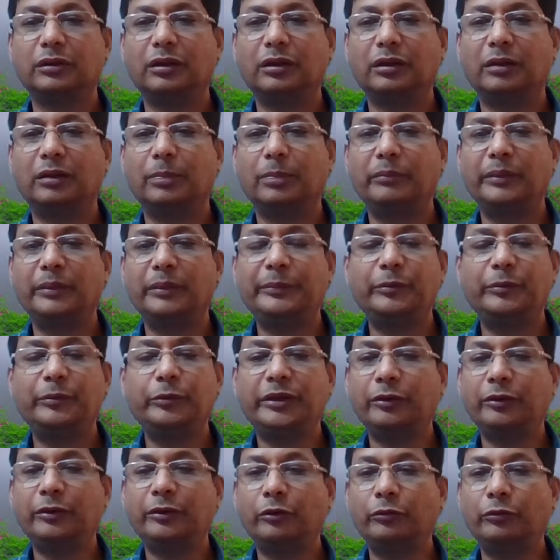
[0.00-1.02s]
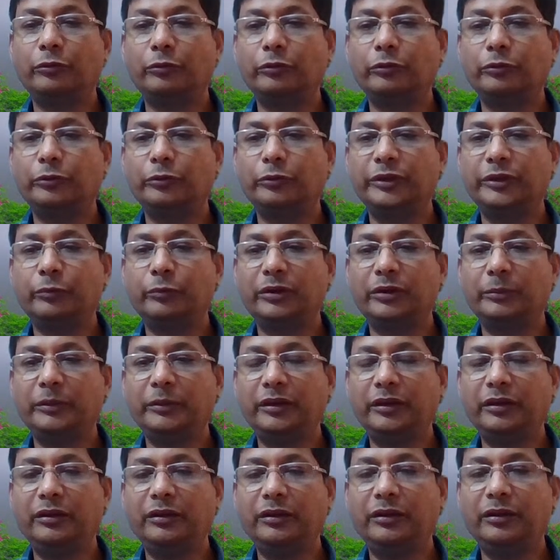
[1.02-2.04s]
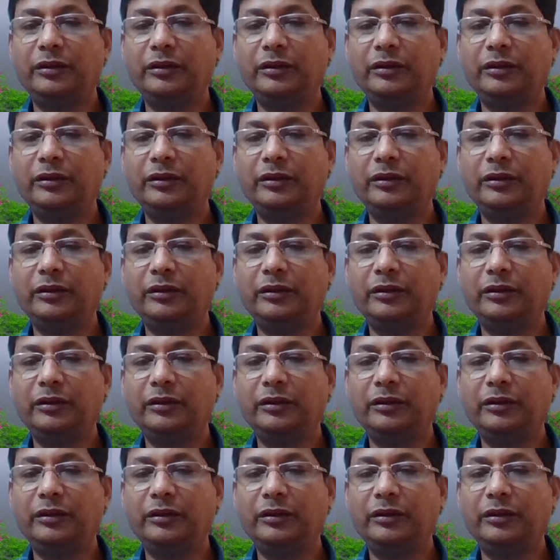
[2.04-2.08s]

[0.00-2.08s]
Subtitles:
maybe we can conclude within 1 minute.